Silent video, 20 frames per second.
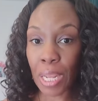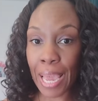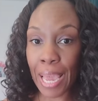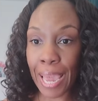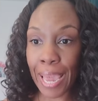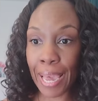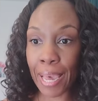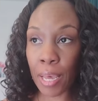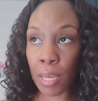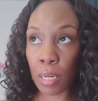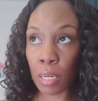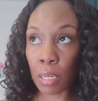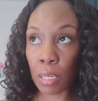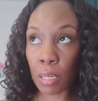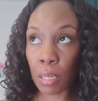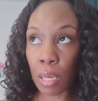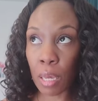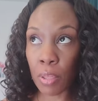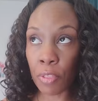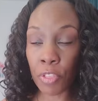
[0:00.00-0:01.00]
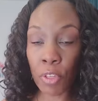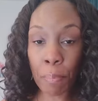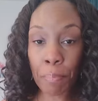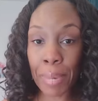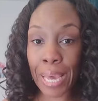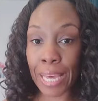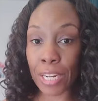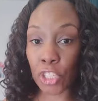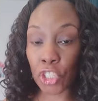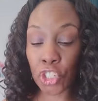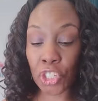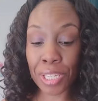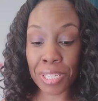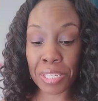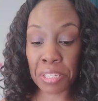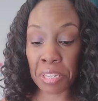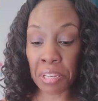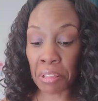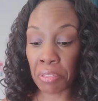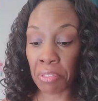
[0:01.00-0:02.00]
And the man is just
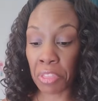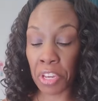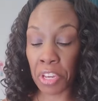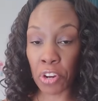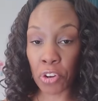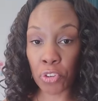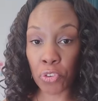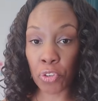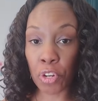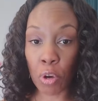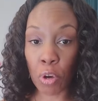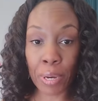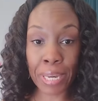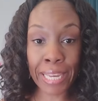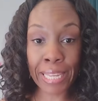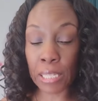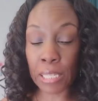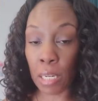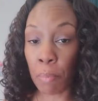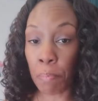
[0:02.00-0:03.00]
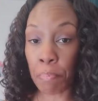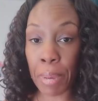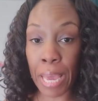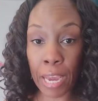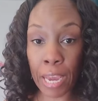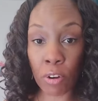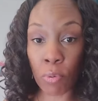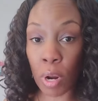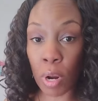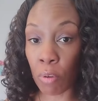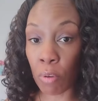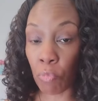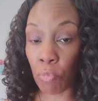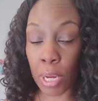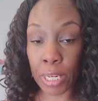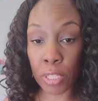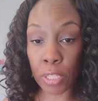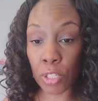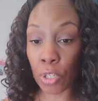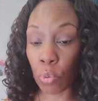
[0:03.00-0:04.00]
sitting there, you know, he's in the background
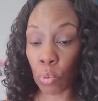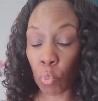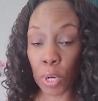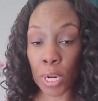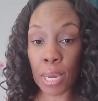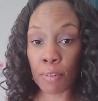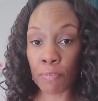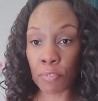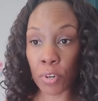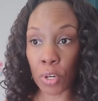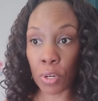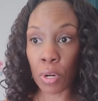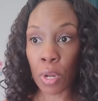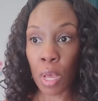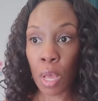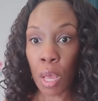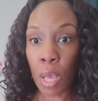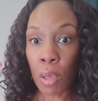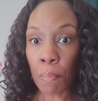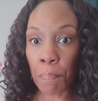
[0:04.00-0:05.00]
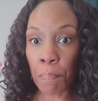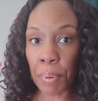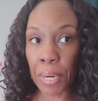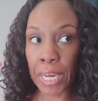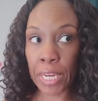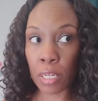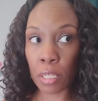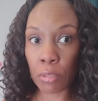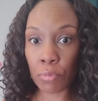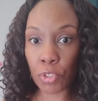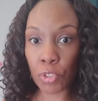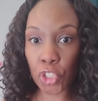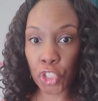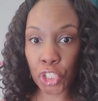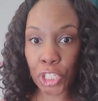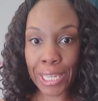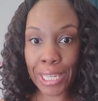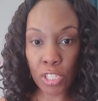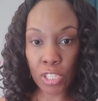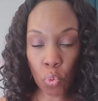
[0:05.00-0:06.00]
ready to whatever, but
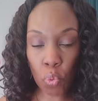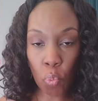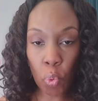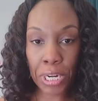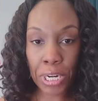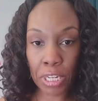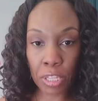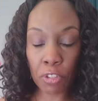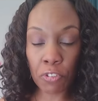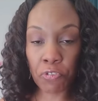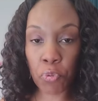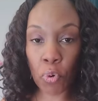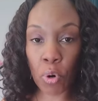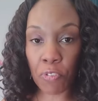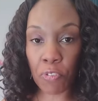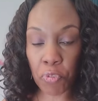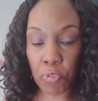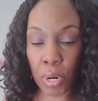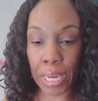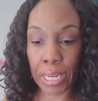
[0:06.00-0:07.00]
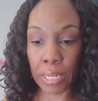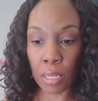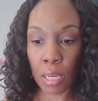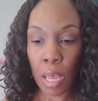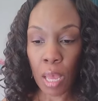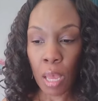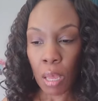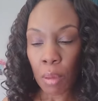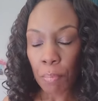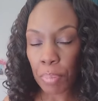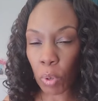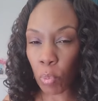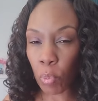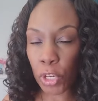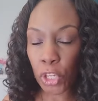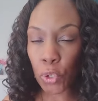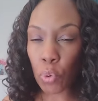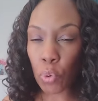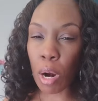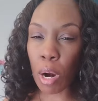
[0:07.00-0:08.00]
she's the one in the forefront. But when
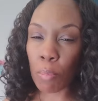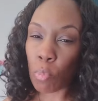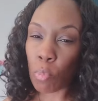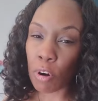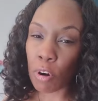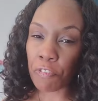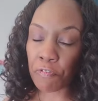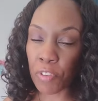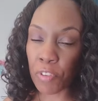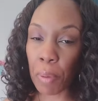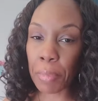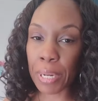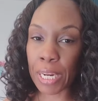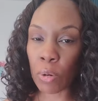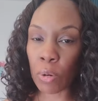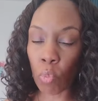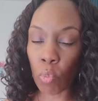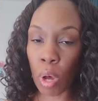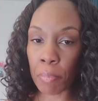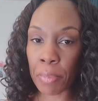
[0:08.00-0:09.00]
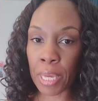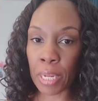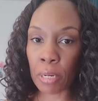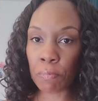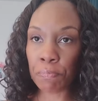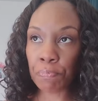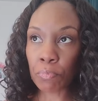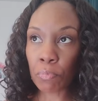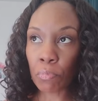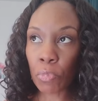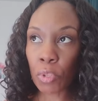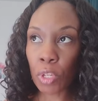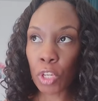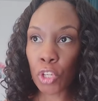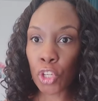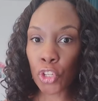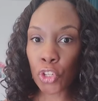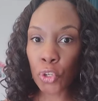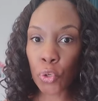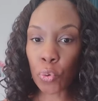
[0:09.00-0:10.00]
you more feminine woman,
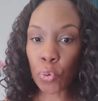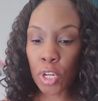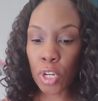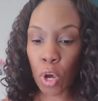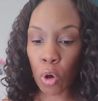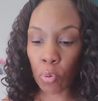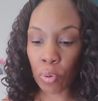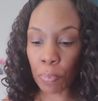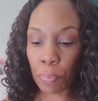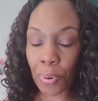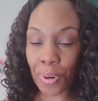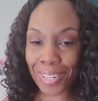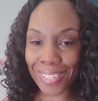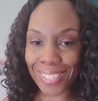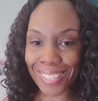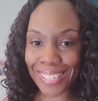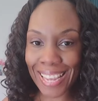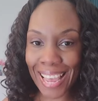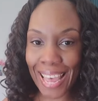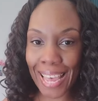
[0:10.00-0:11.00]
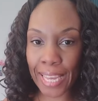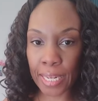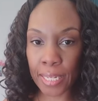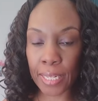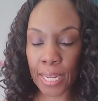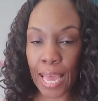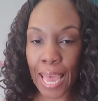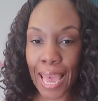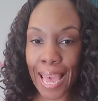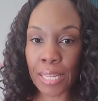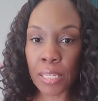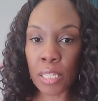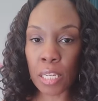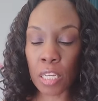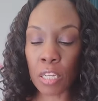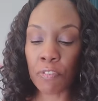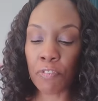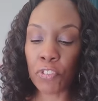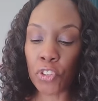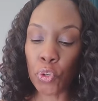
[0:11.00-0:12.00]
you don't pretend as
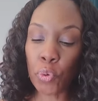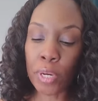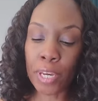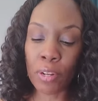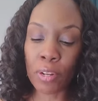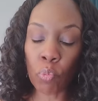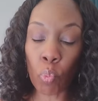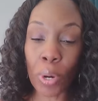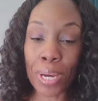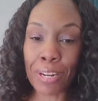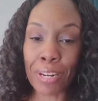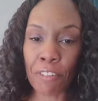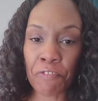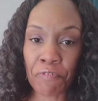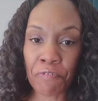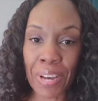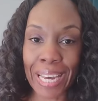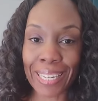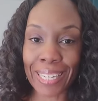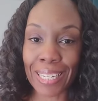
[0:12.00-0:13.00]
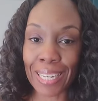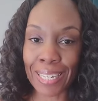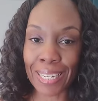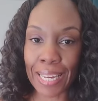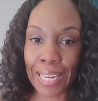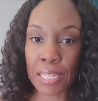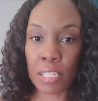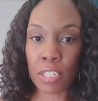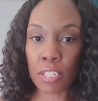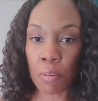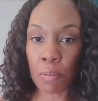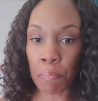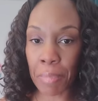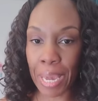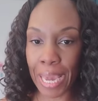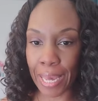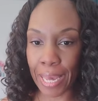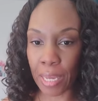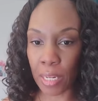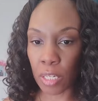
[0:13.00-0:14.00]
if you can win a fight against a
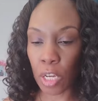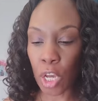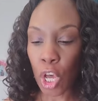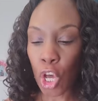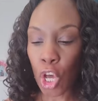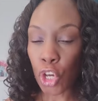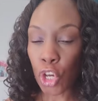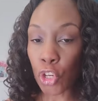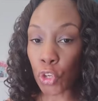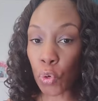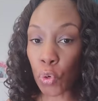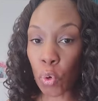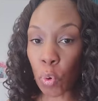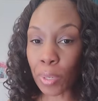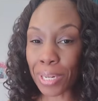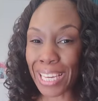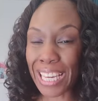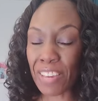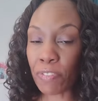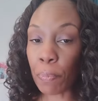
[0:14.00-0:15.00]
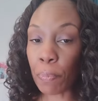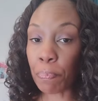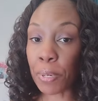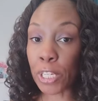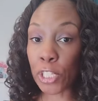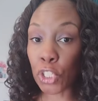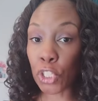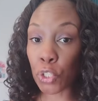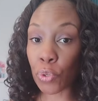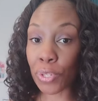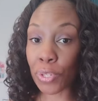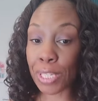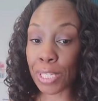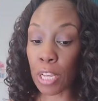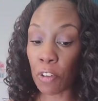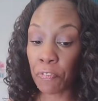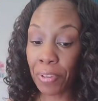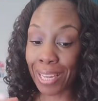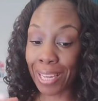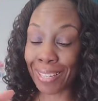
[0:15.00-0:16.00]
man. You don't even put
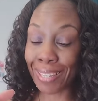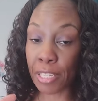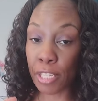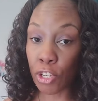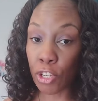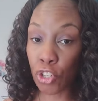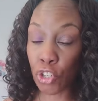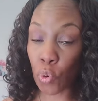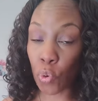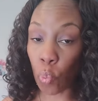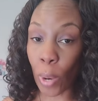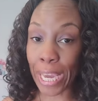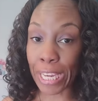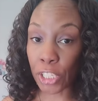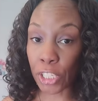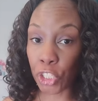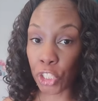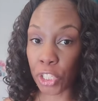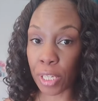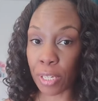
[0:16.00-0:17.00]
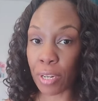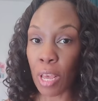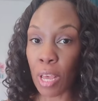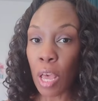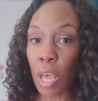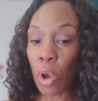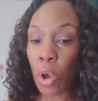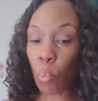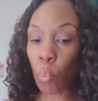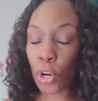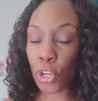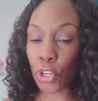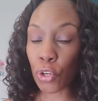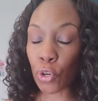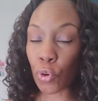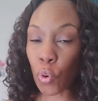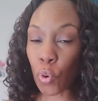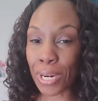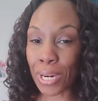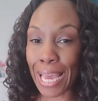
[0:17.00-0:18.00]
yourself in a situation where you're
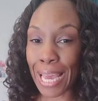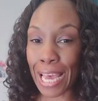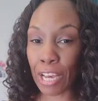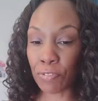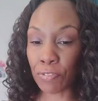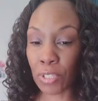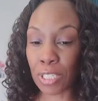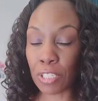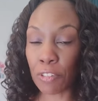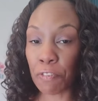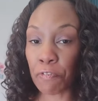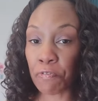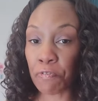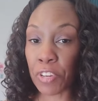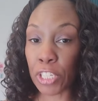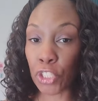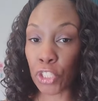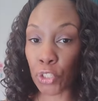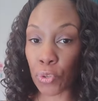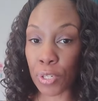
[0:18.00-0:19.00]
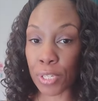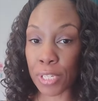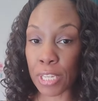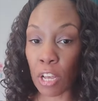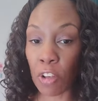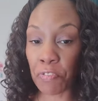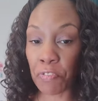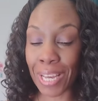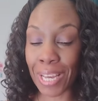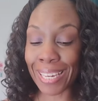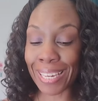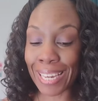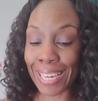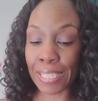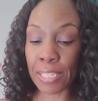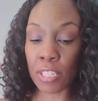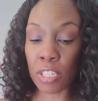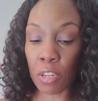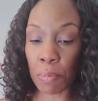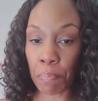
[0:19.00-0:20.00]
going to have to defend yourself
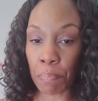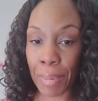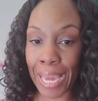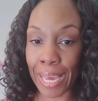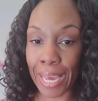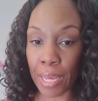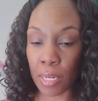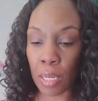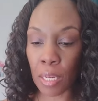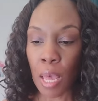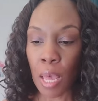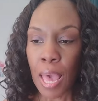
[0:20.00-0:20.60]
against a man.